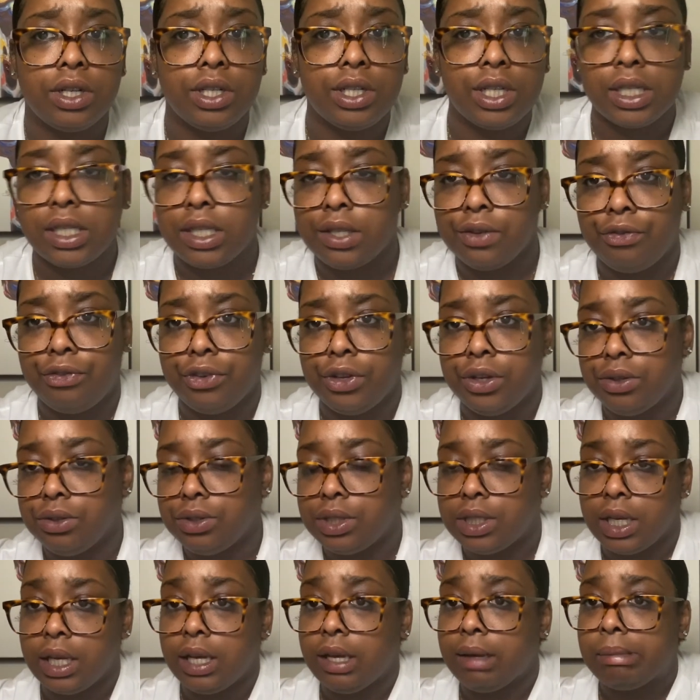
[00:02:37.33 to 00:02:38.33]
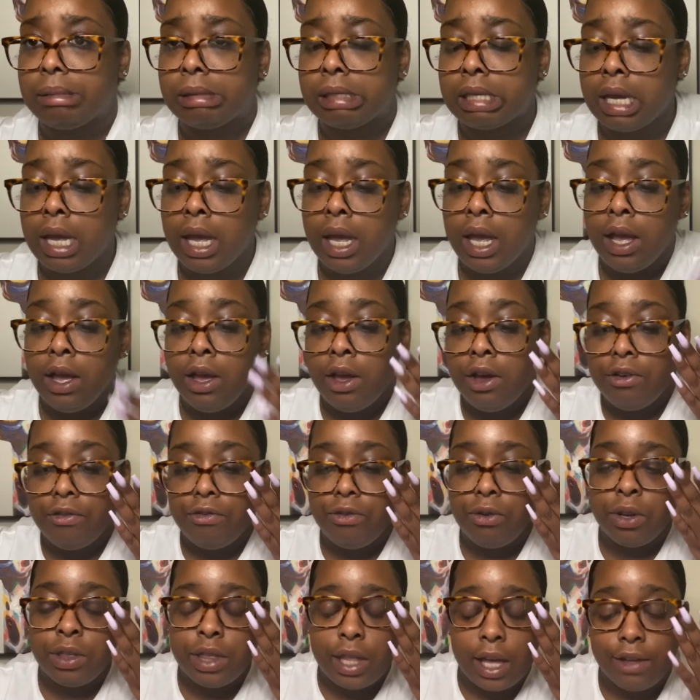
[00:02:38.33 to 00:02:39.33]
just a few tips
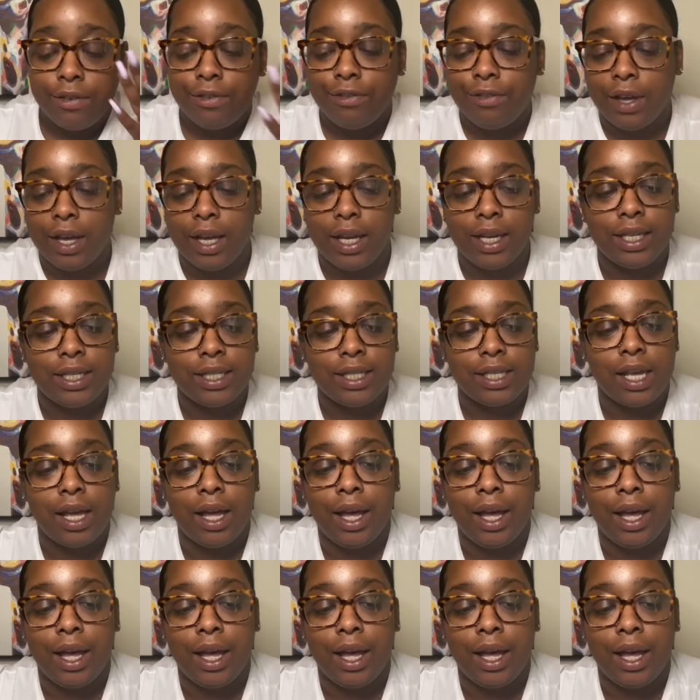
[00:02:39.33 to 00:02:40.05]
for that face.